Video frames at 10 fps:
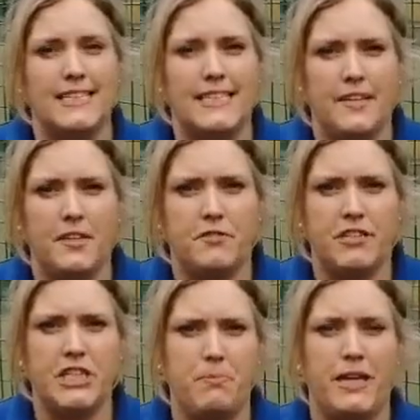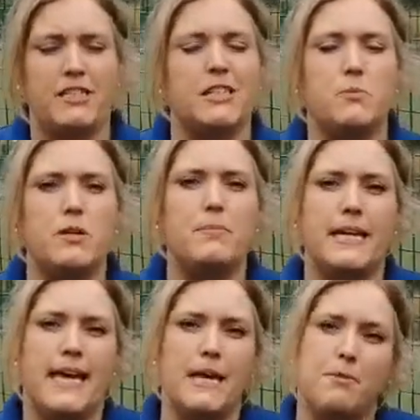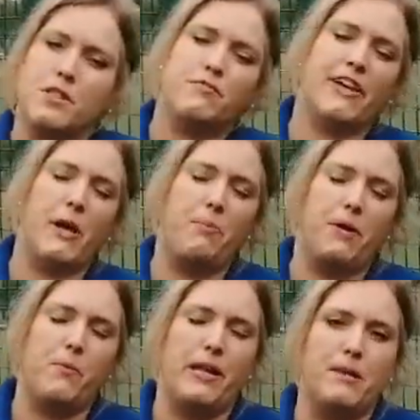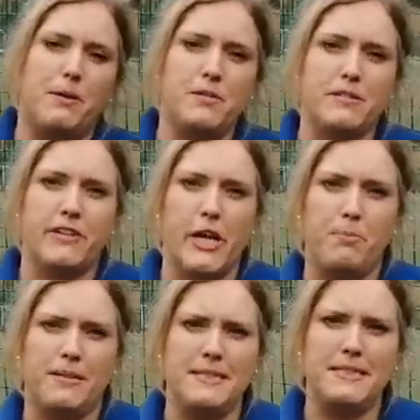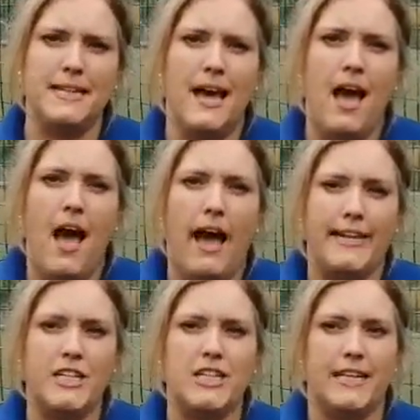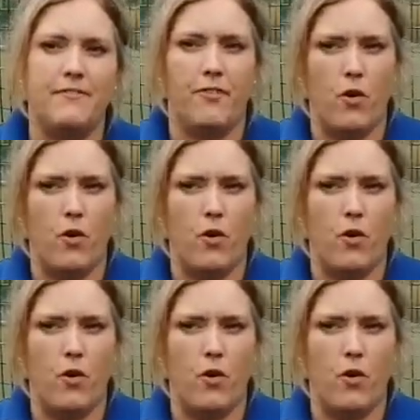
centre. The 3G pitches will be able to reopen when the building reopens, initially